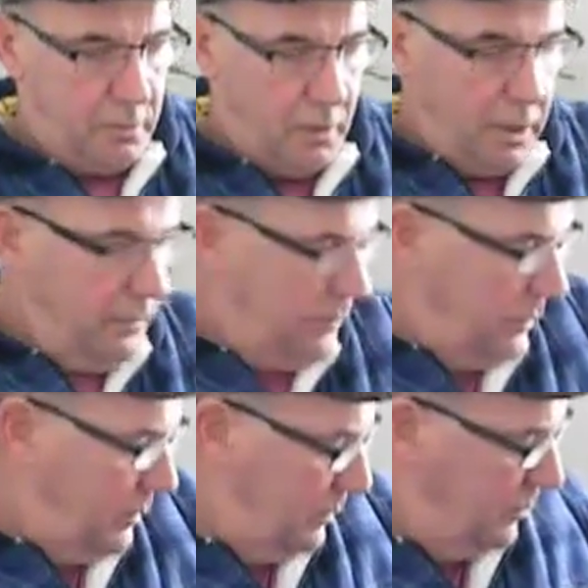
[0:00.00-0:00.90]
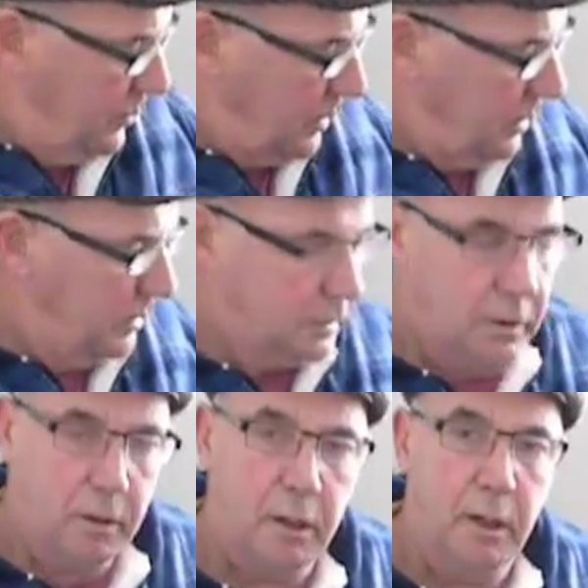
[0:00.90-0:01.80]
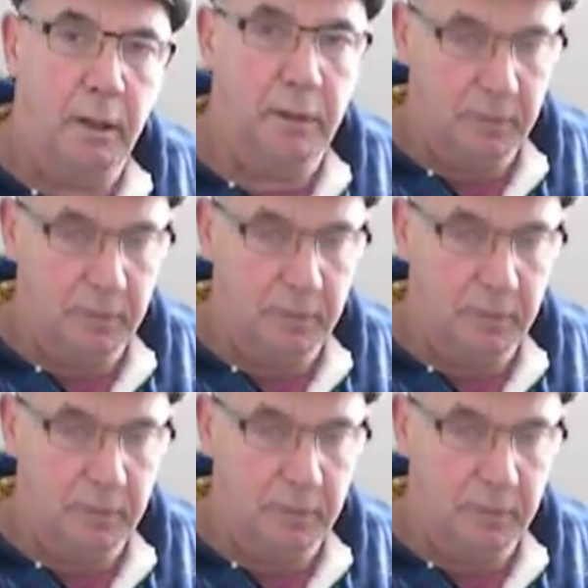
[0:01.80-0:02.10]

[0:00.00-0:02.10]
has arrived. We've got a good